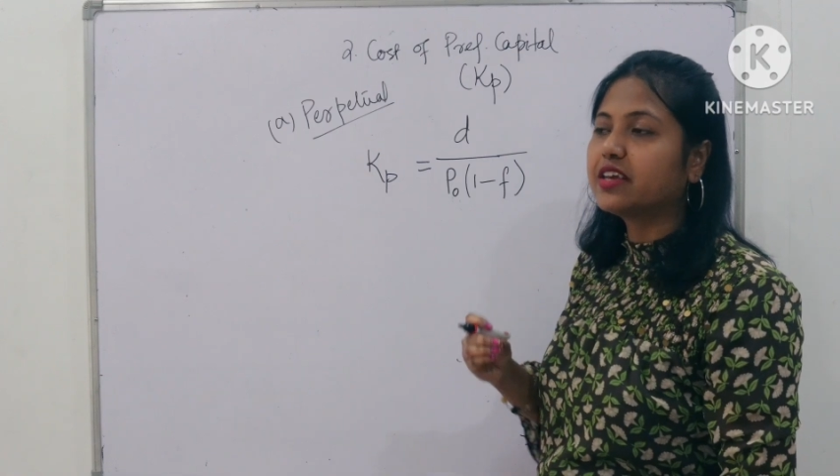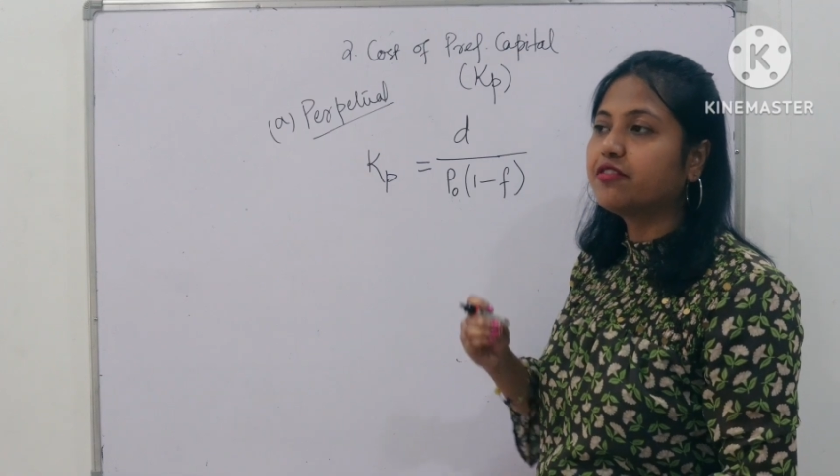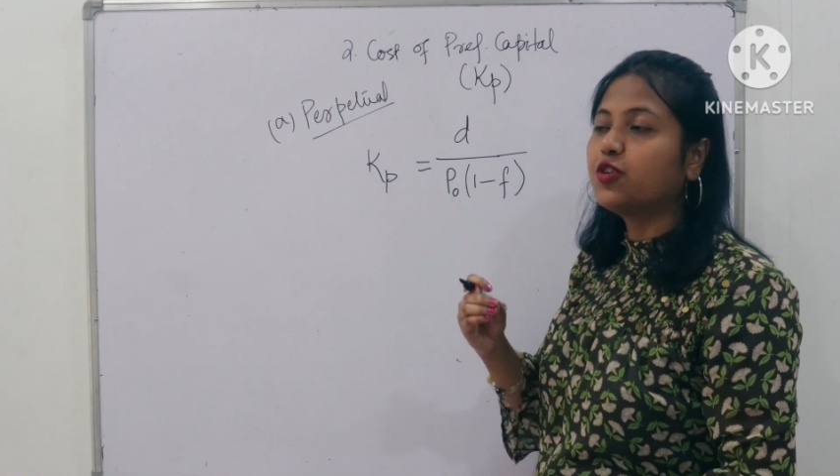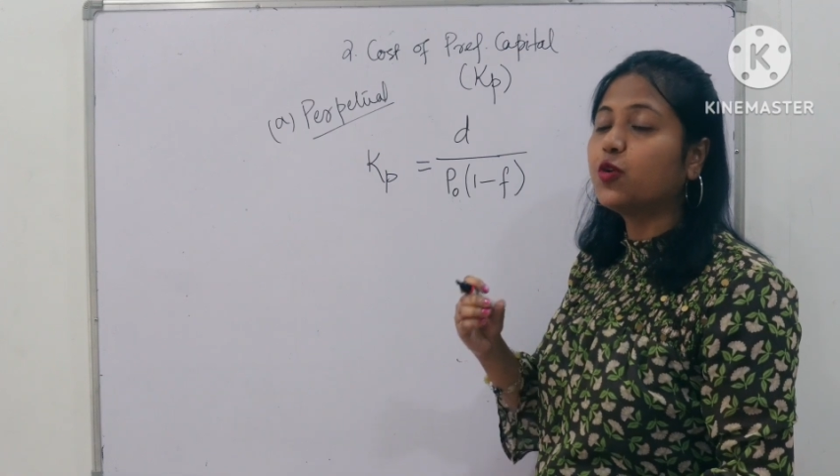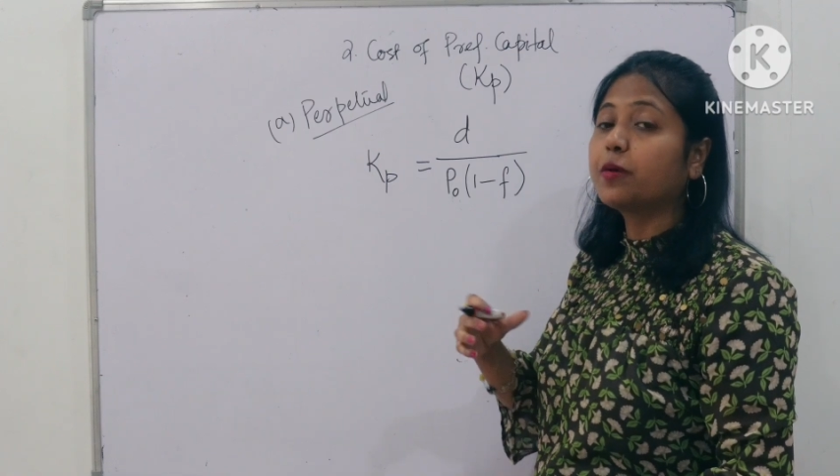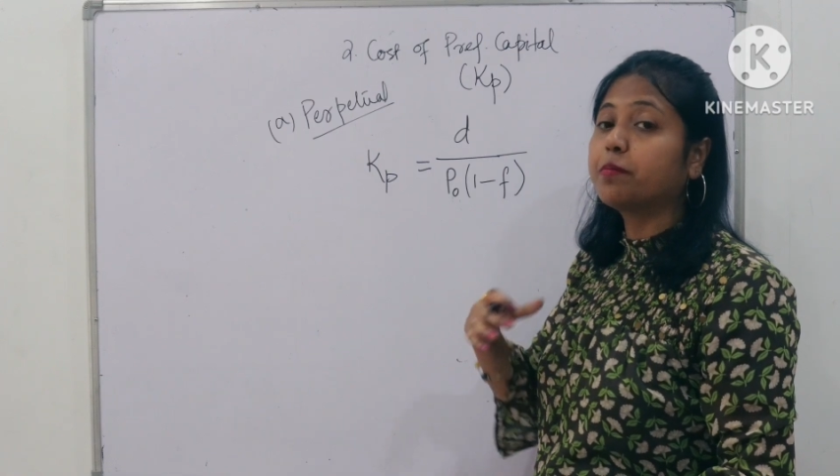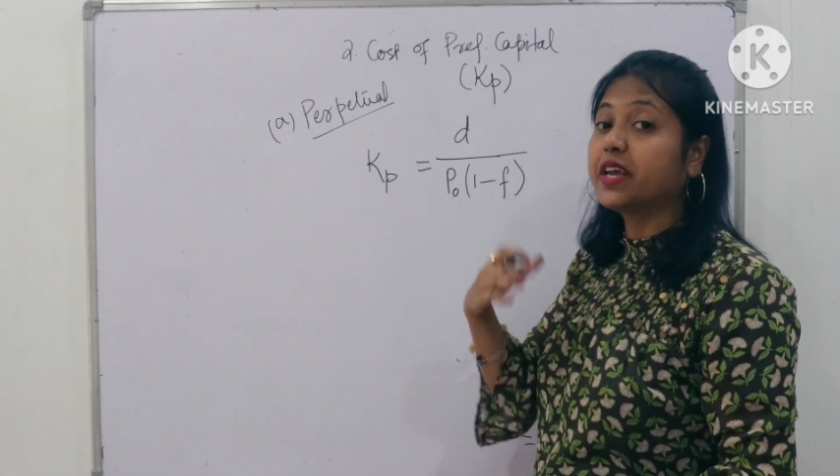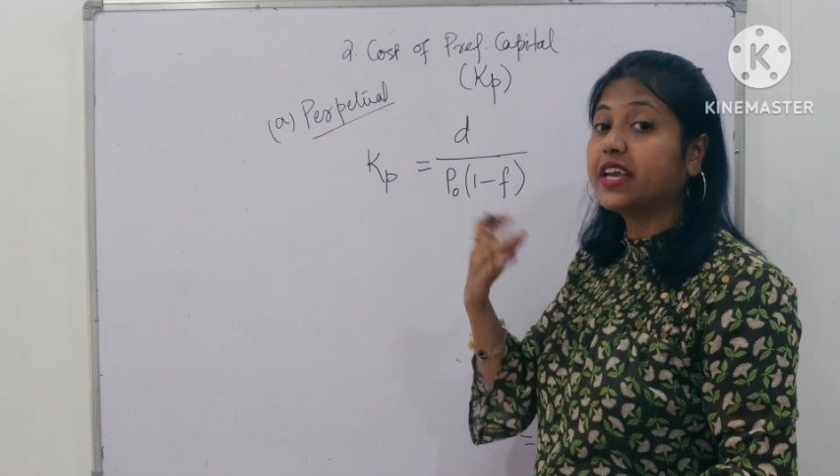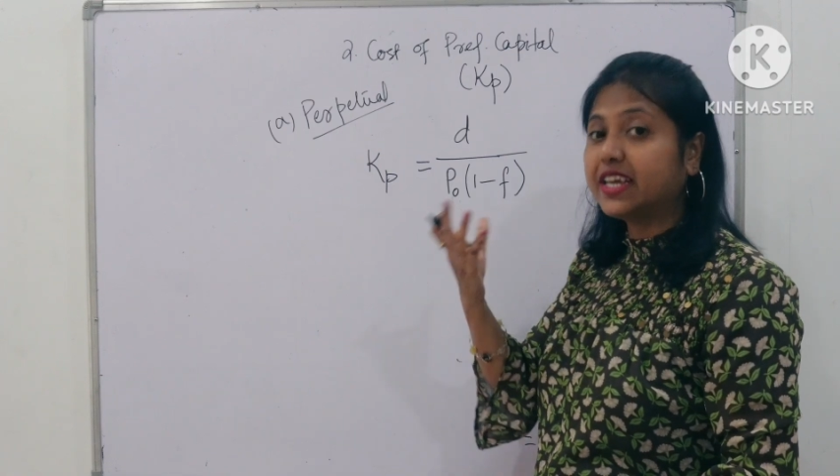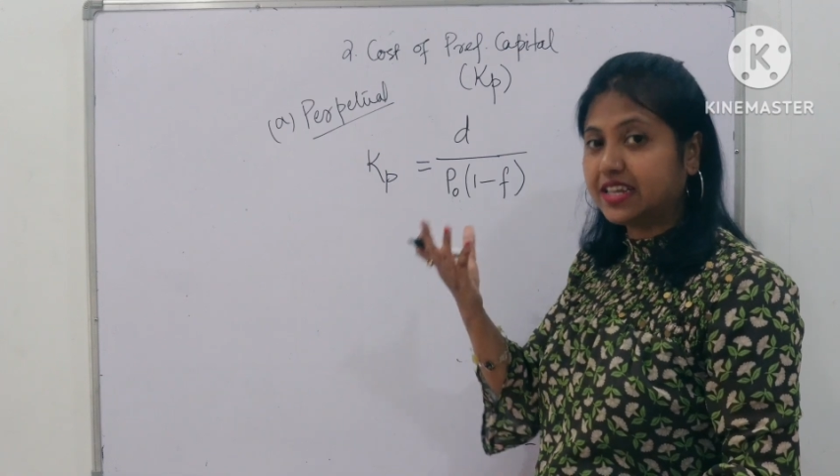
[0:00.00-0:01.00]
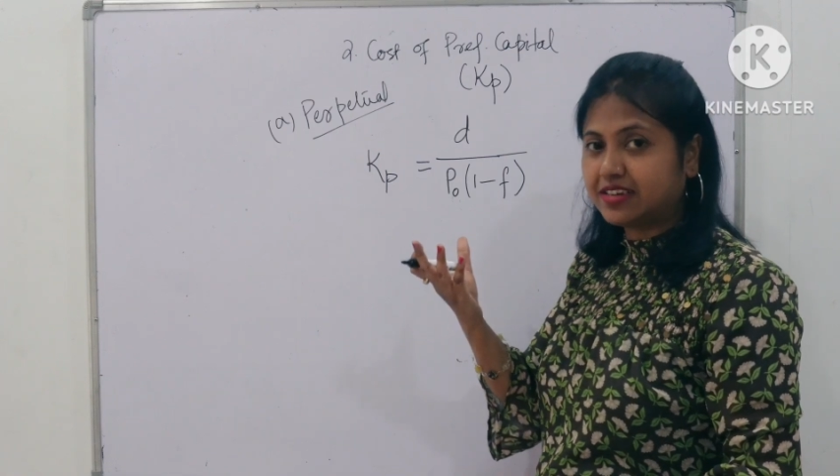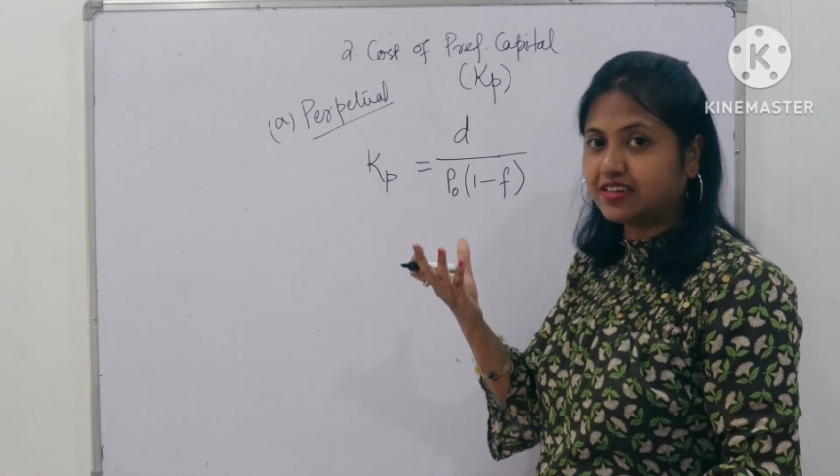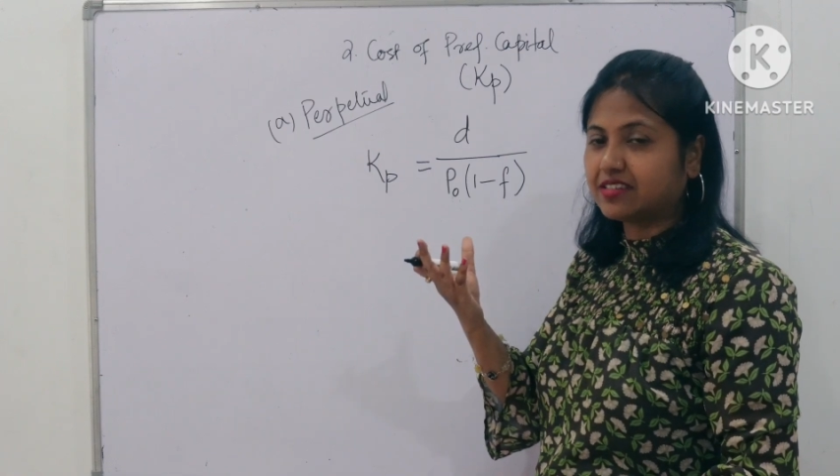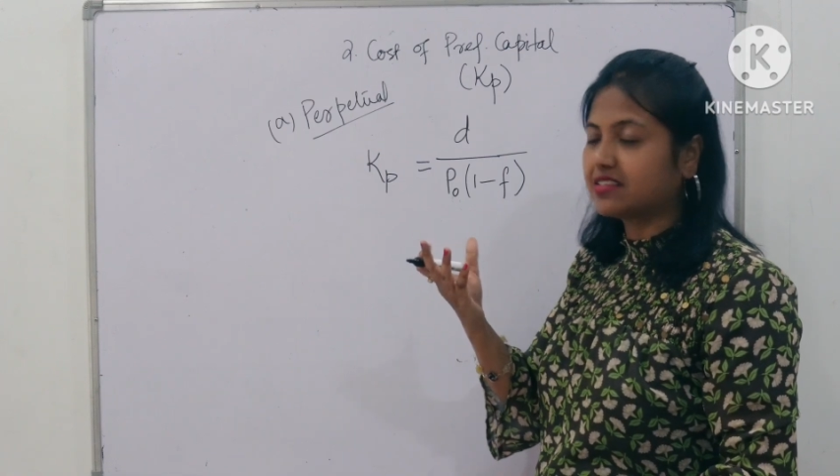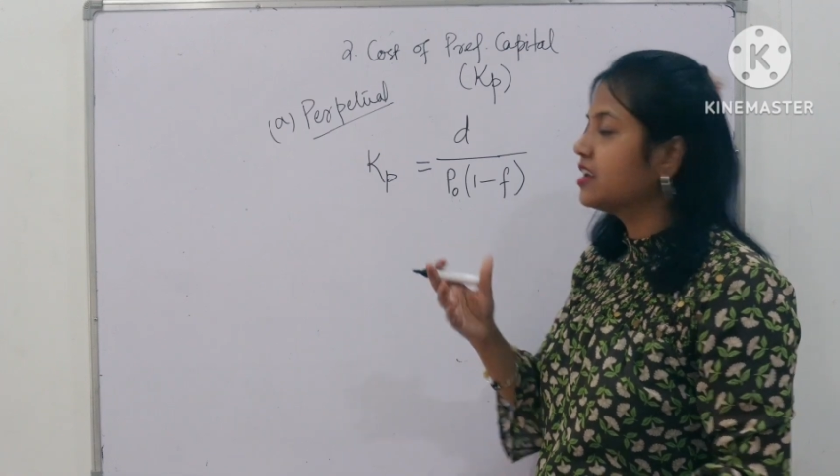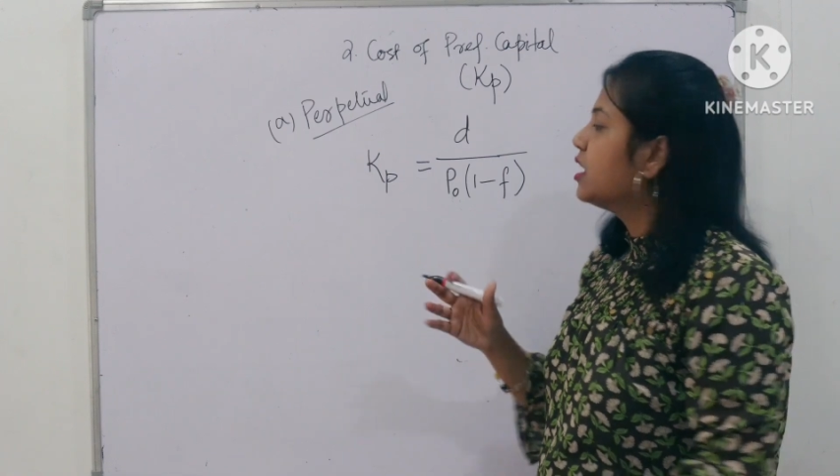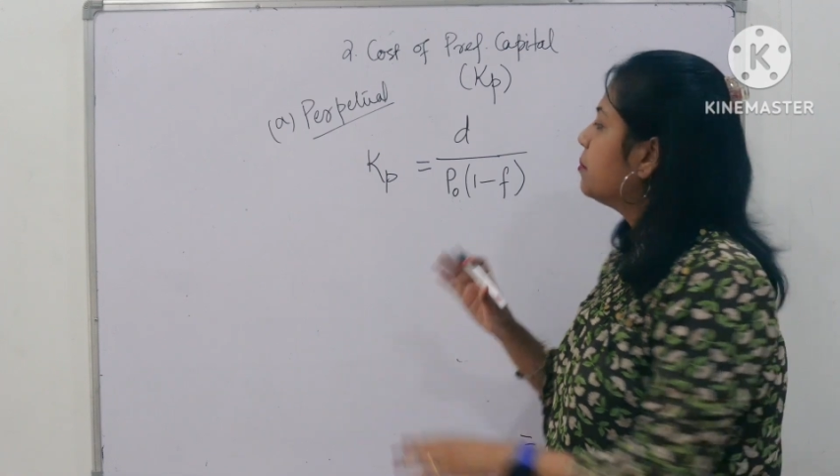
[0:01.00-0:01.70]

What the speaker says: if you are paying interest.